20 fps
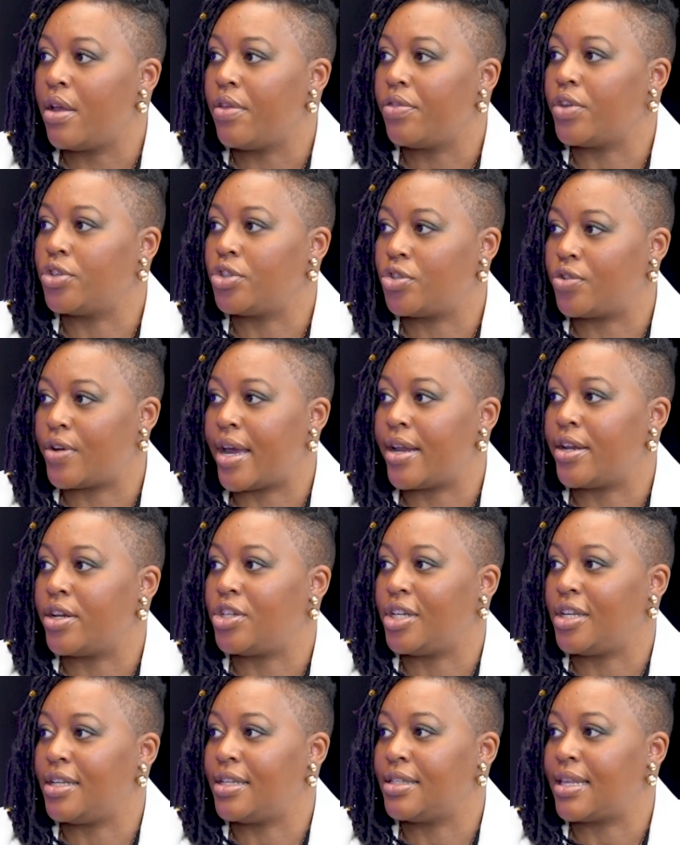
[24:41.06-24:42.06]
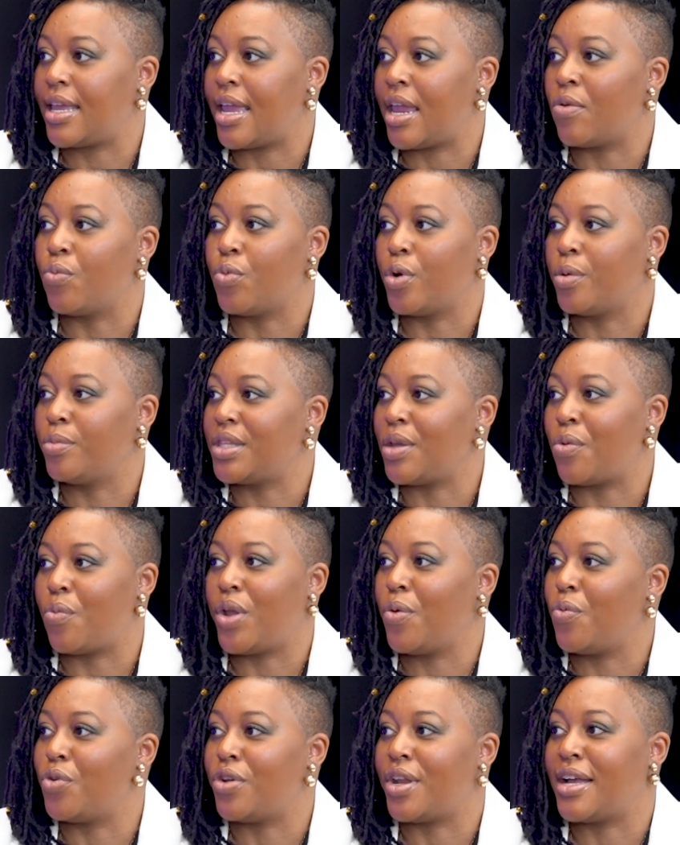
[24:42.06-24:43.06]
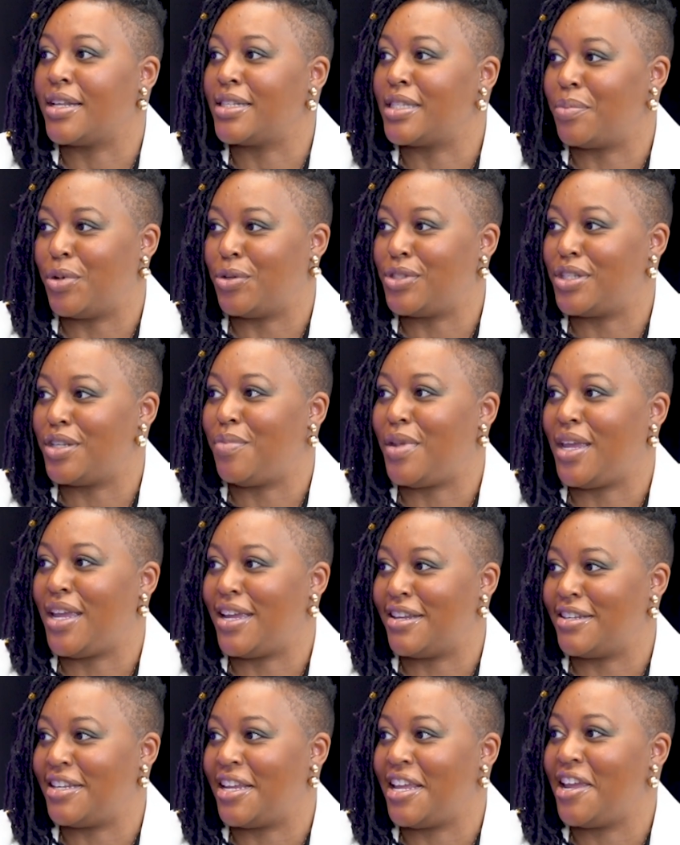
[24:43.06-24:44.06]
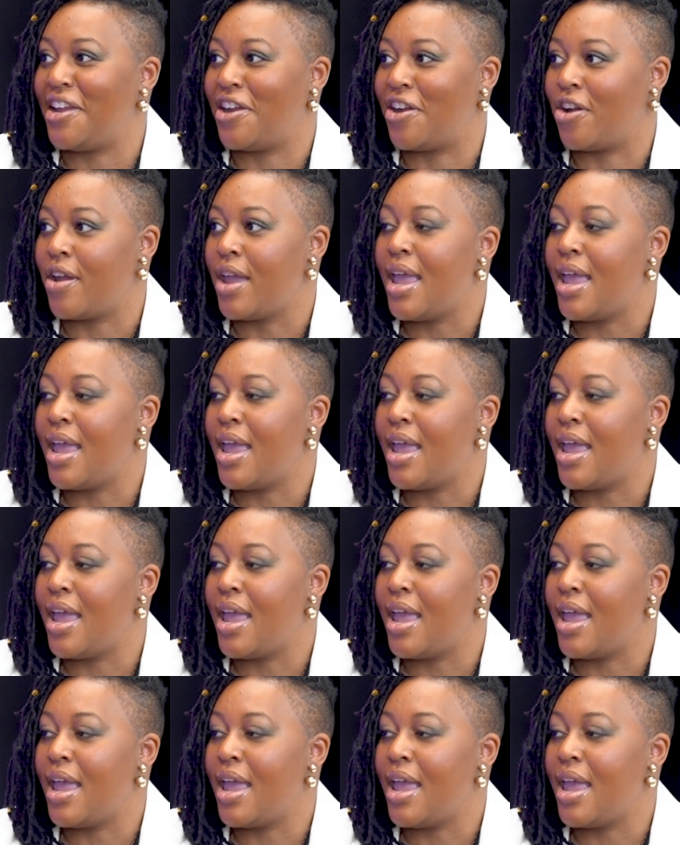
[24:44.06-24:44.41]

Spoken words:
the strategies in rooms that we were not supposed to be in to hear,